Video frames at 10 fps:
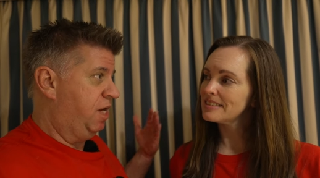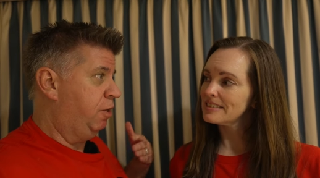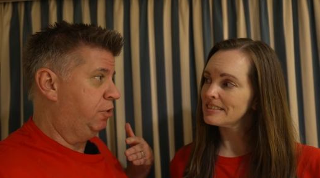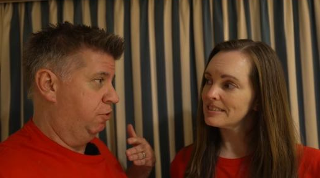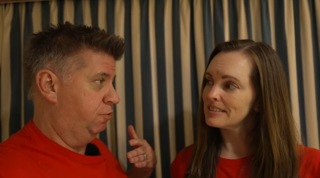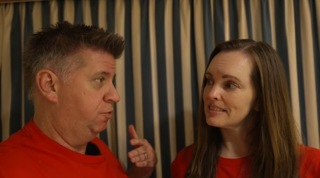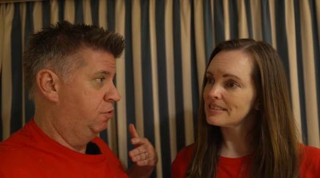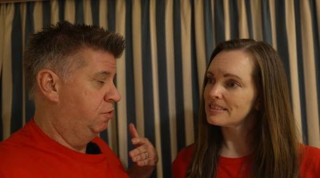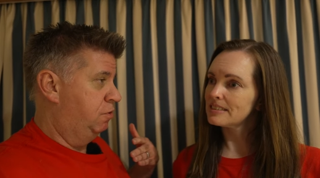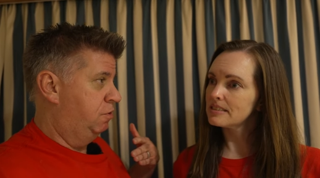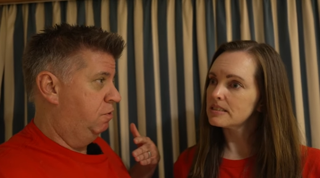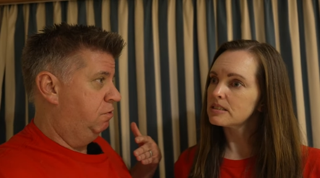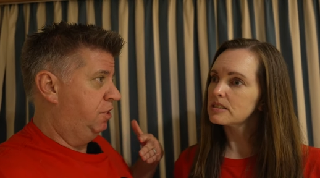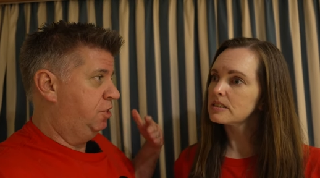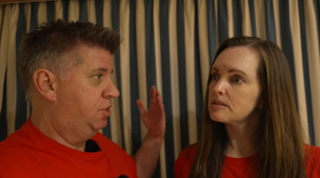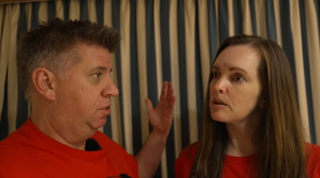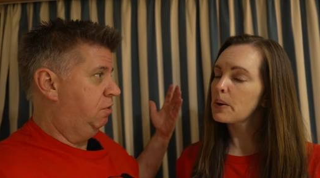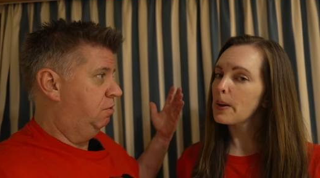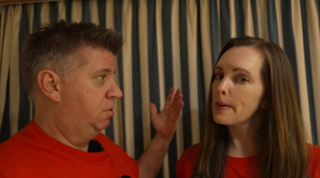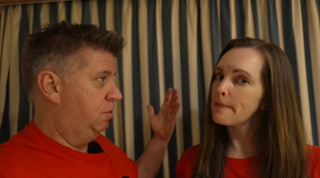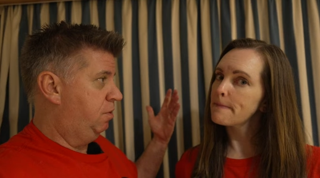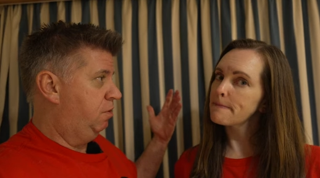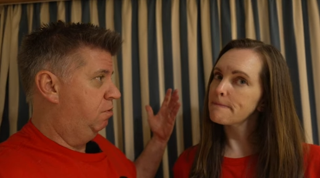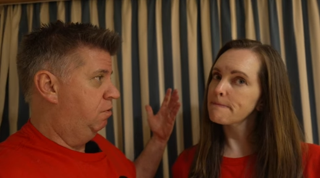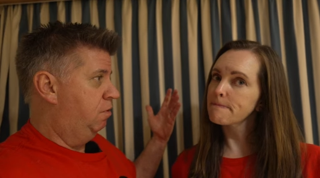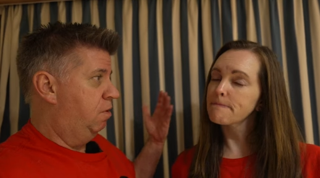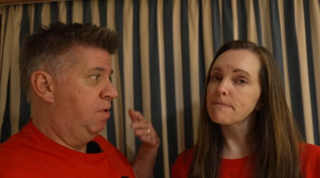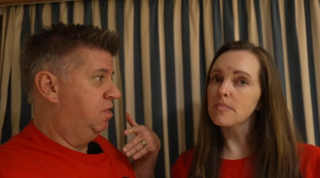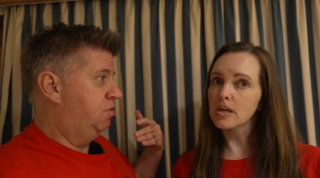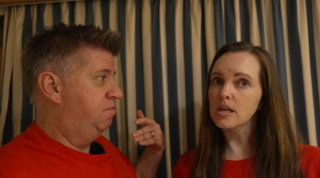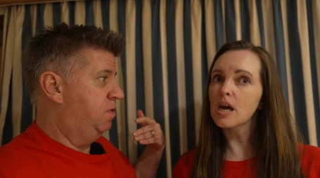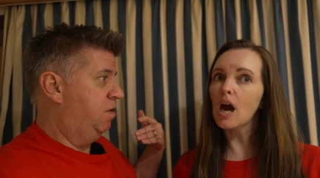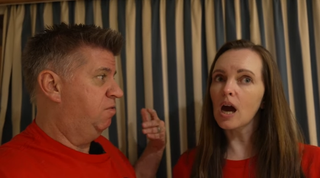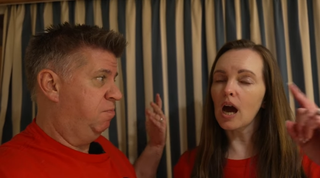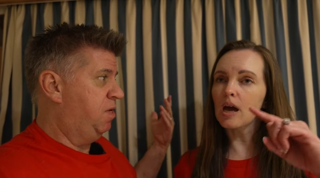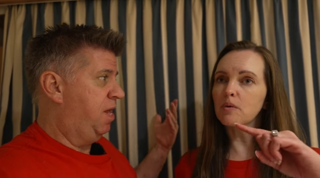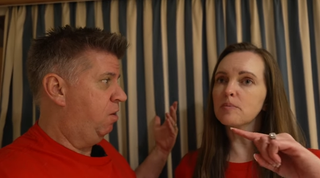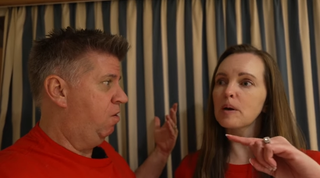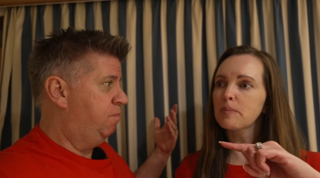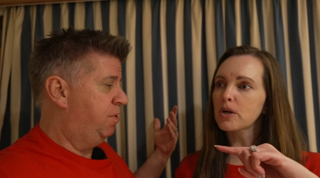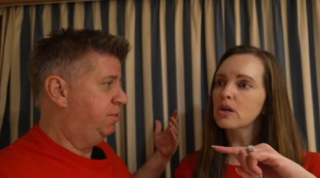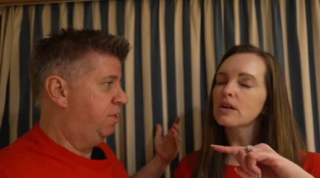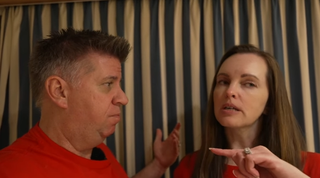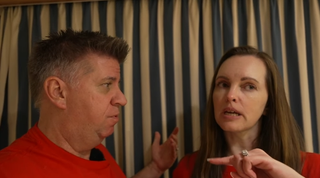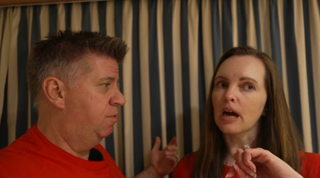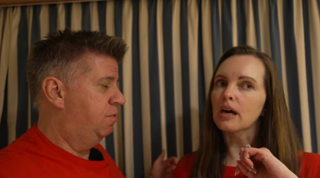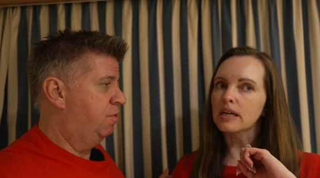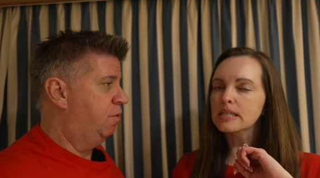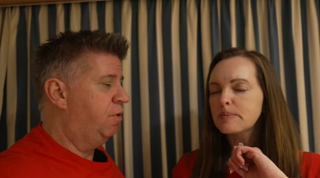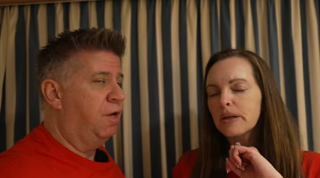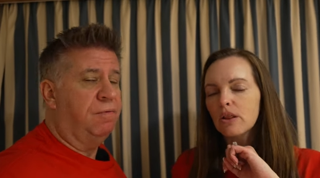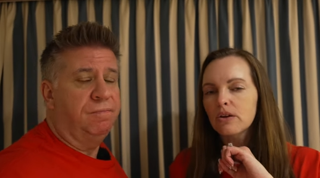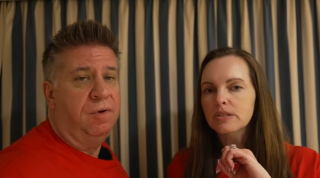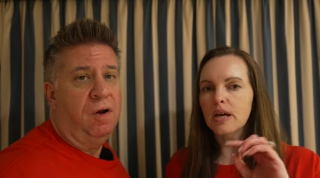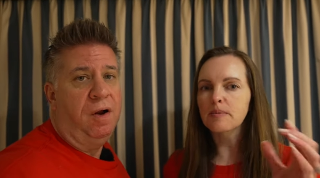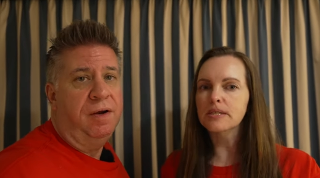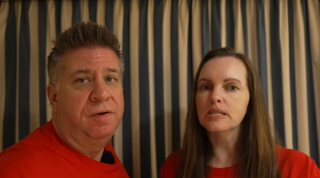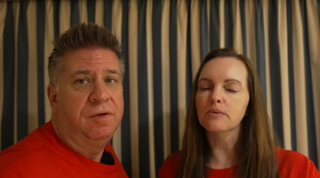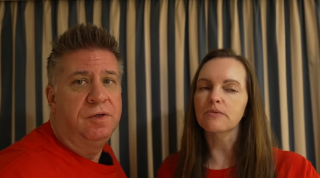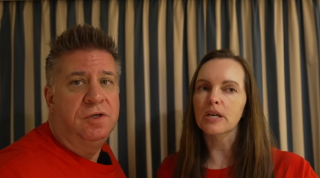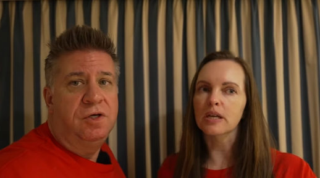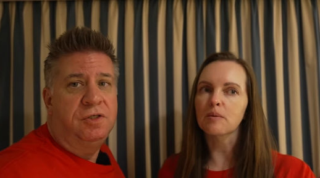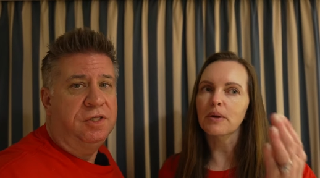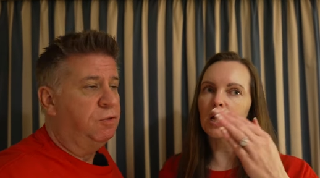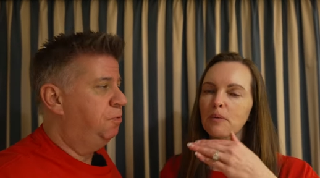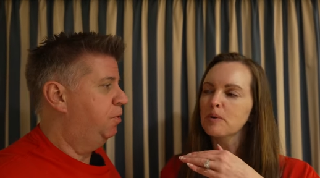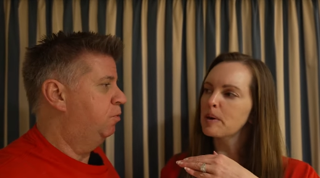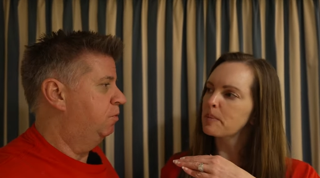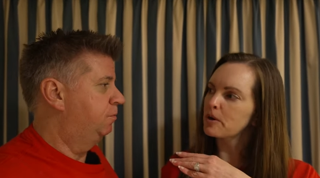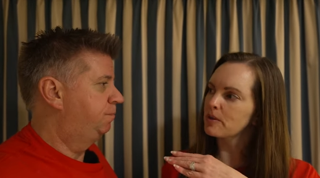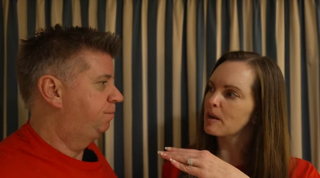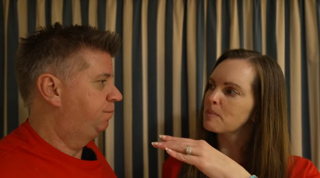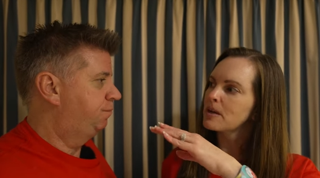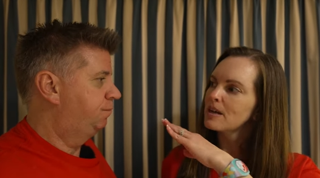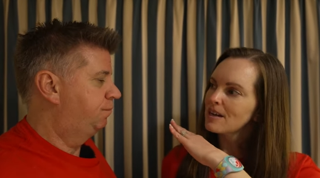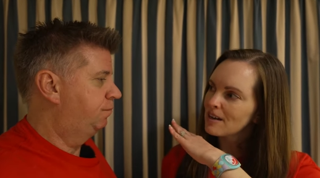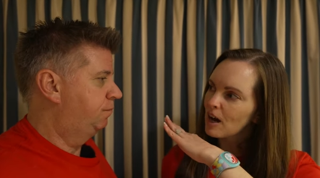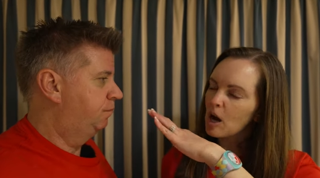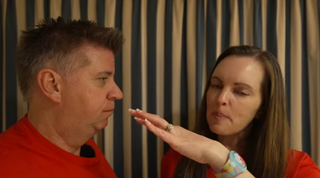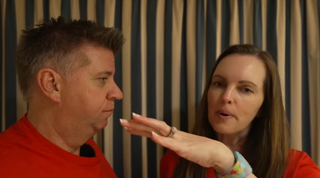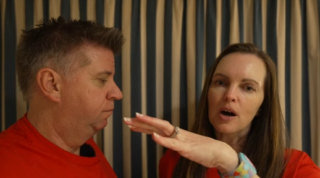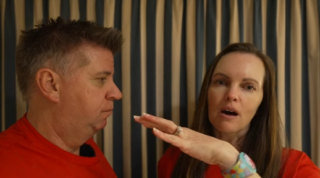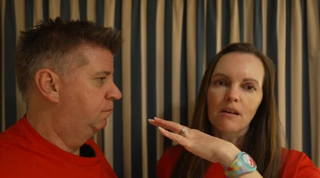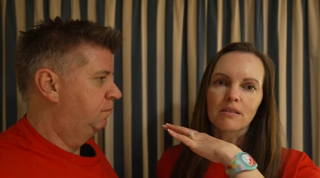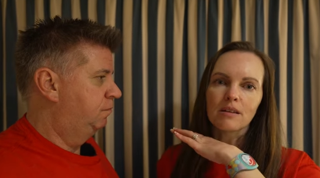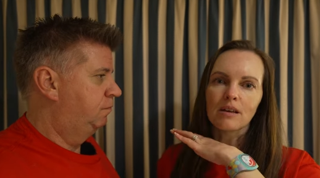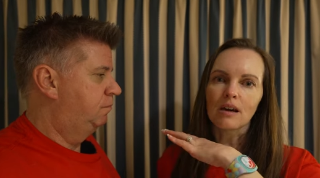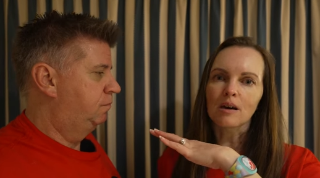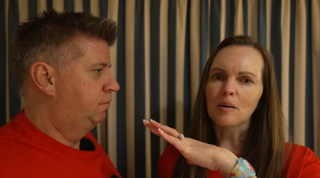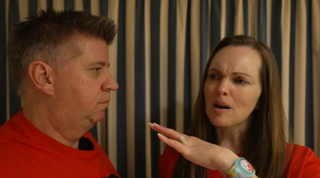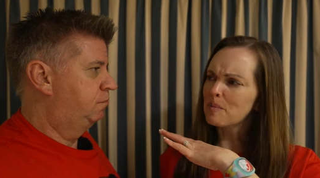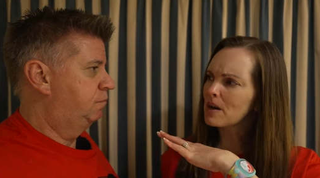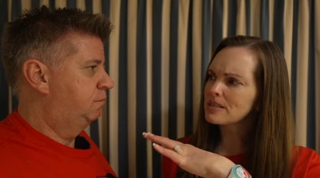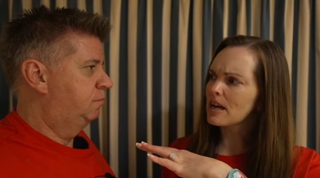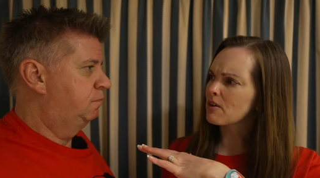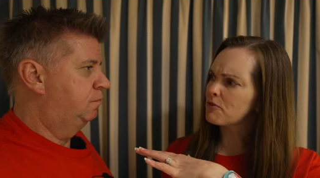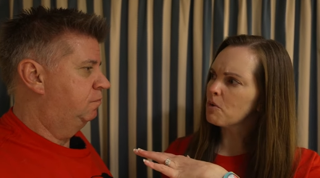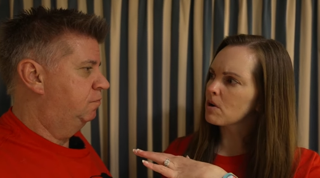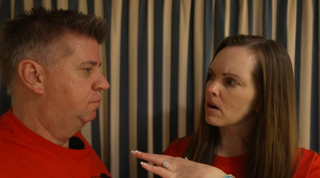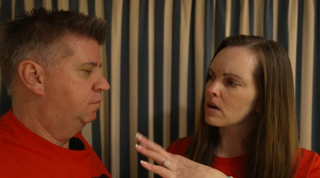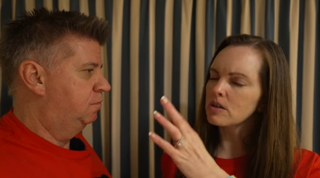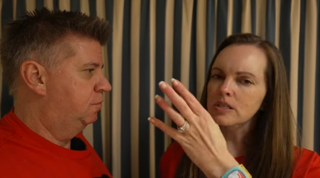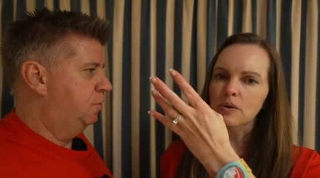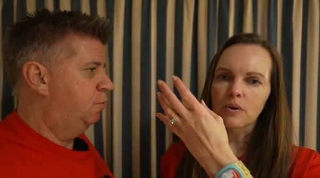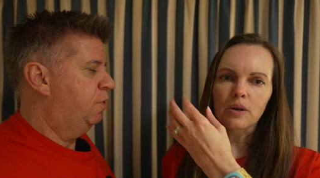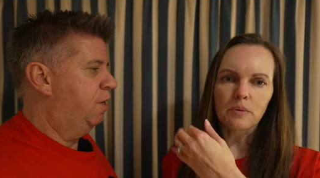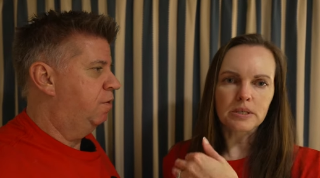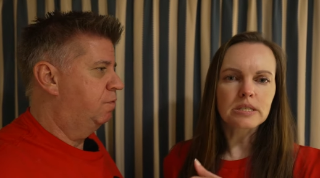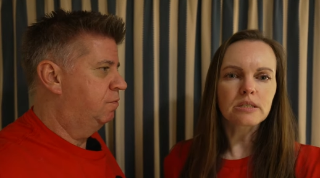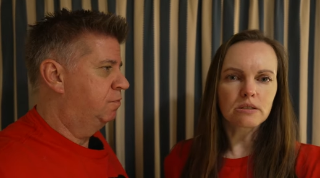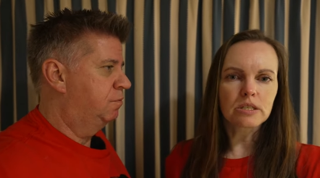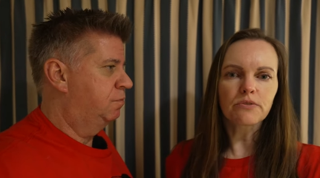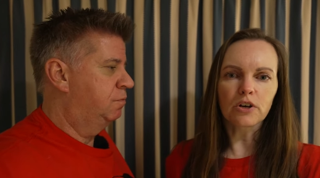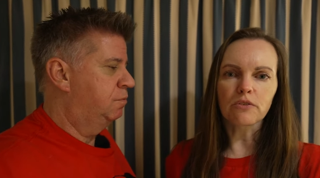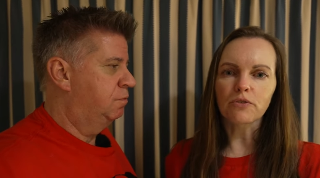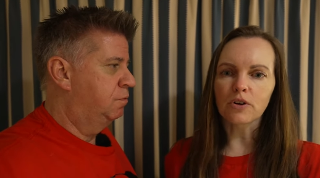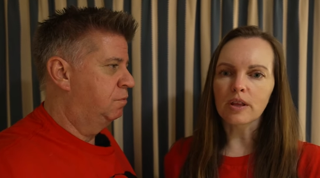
Speaker 1: characters. They just did it. Did it? Am I just? Yeah, has it been I that remember, long, Merrytime? Yeah, it's okay. been a long time right. since
Speaker 2: we've done it, so but I remember cool. them up on the uh, up on deck four. So okay. it was different for